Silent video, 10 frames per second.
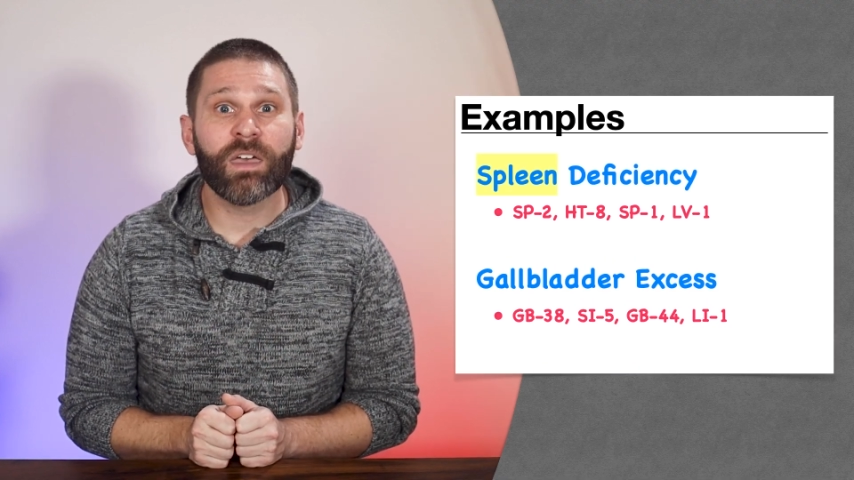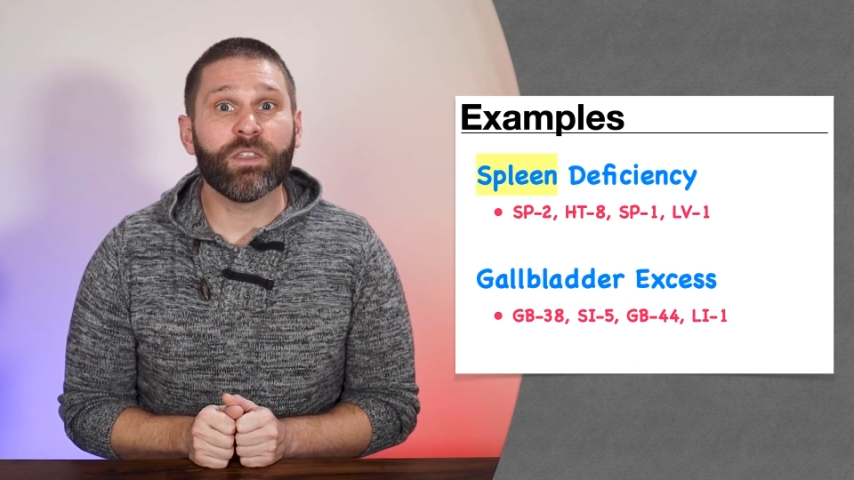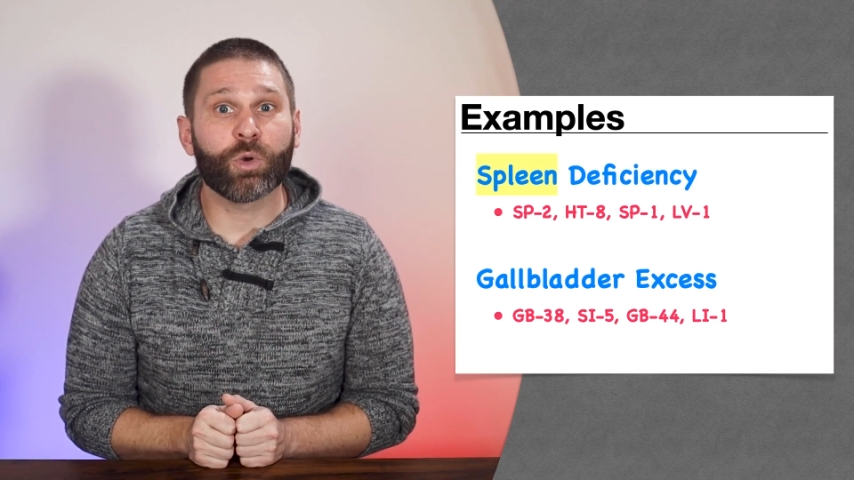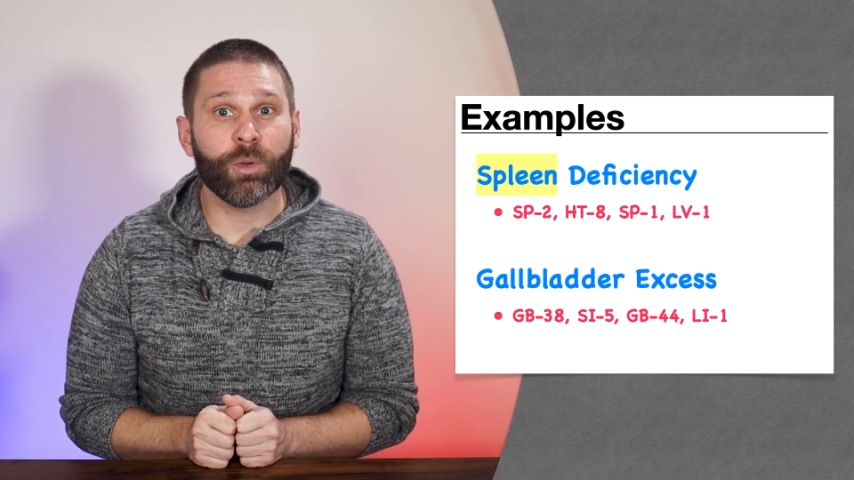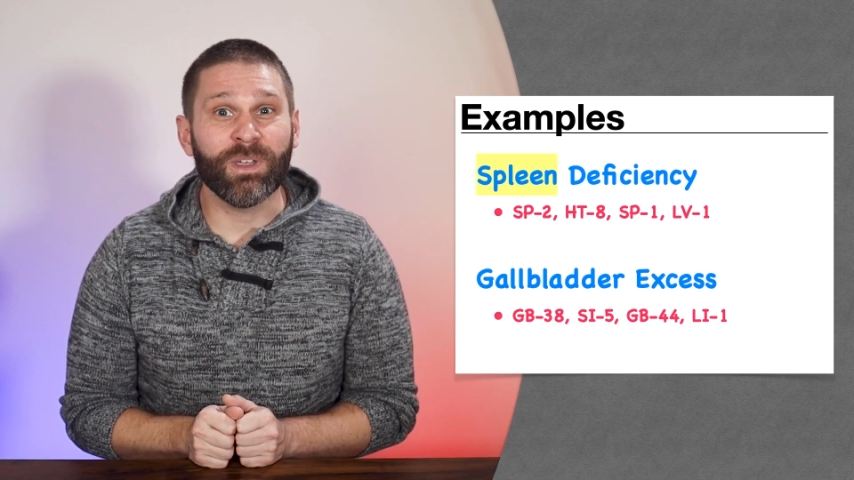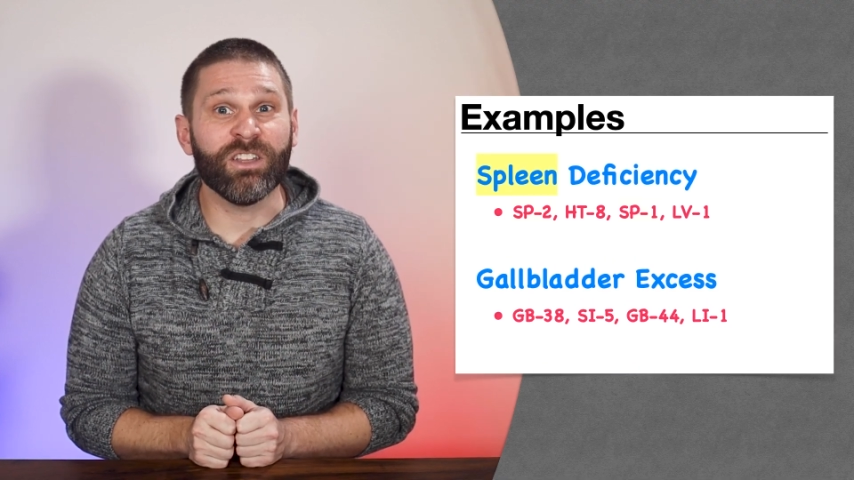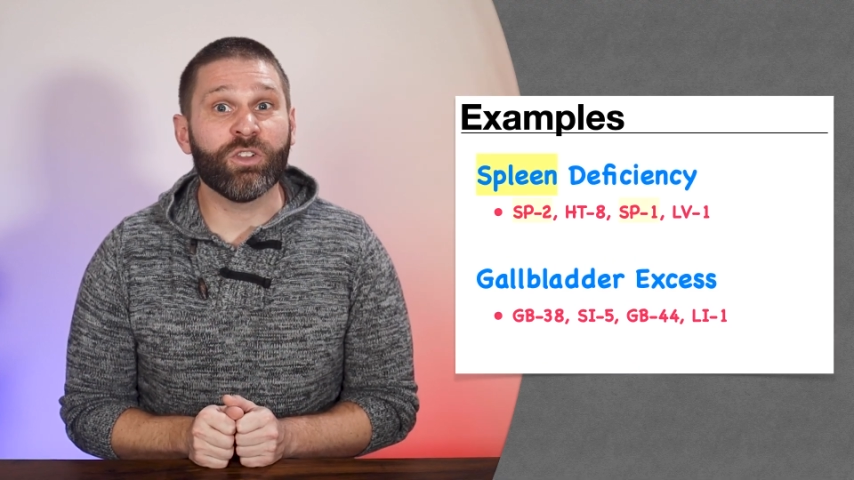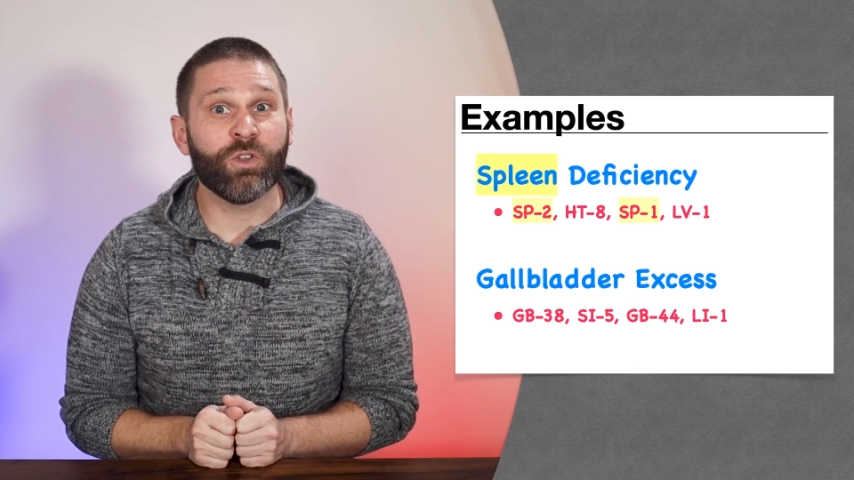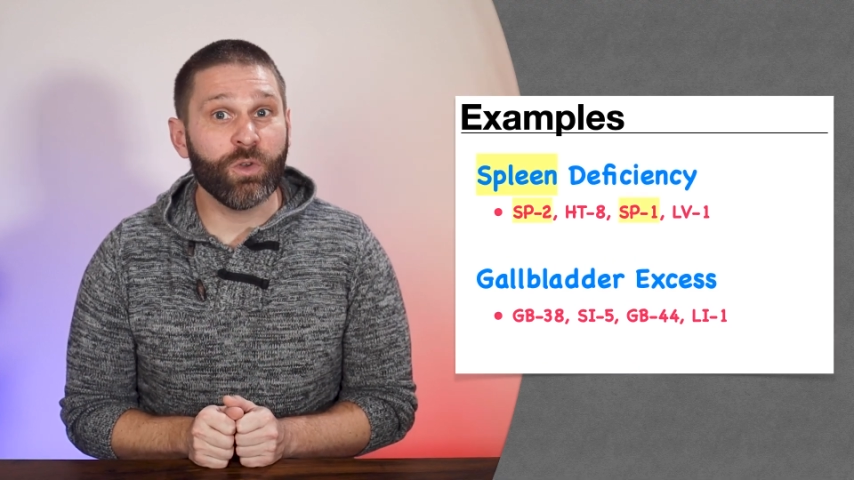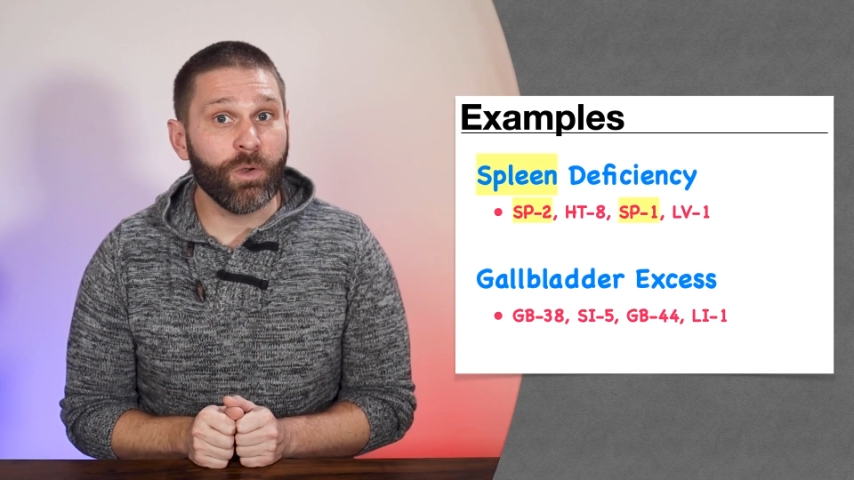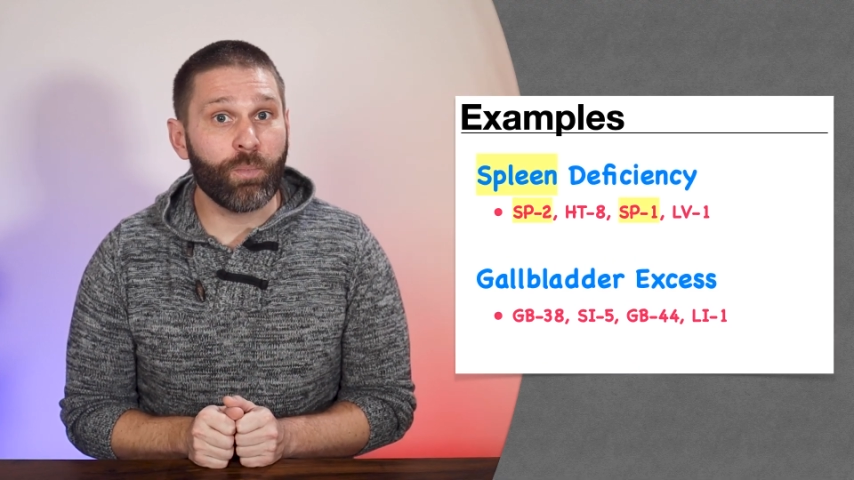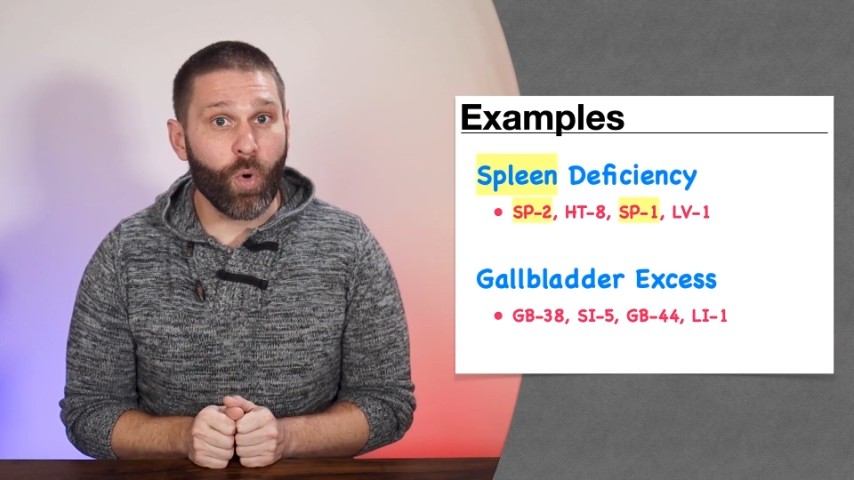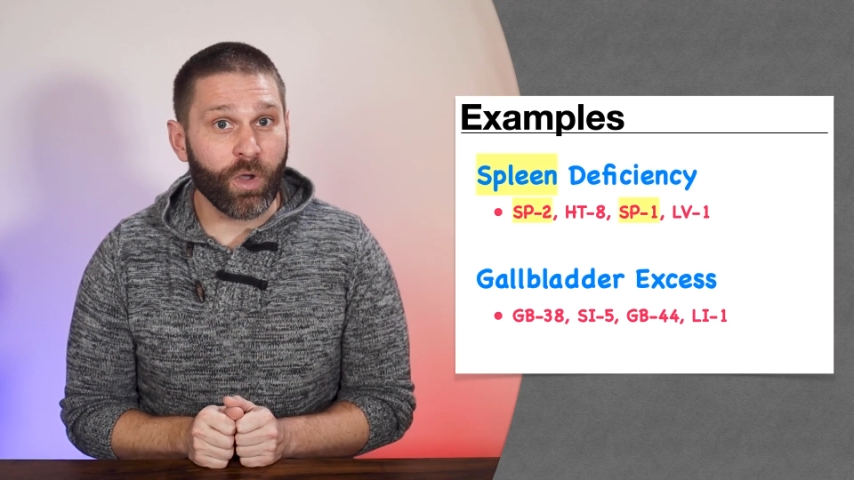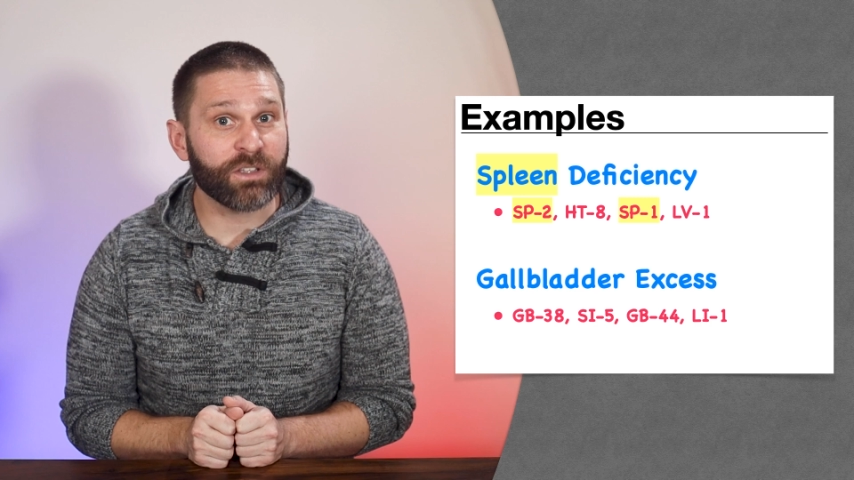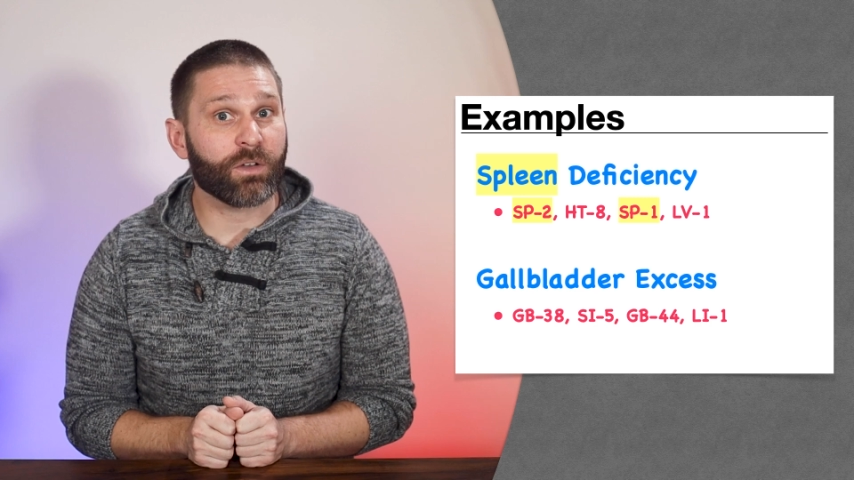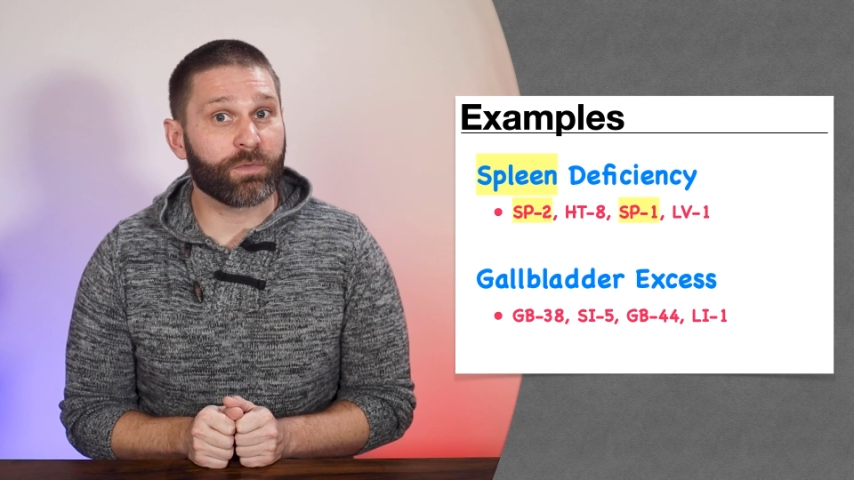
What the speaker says: there will be 2 points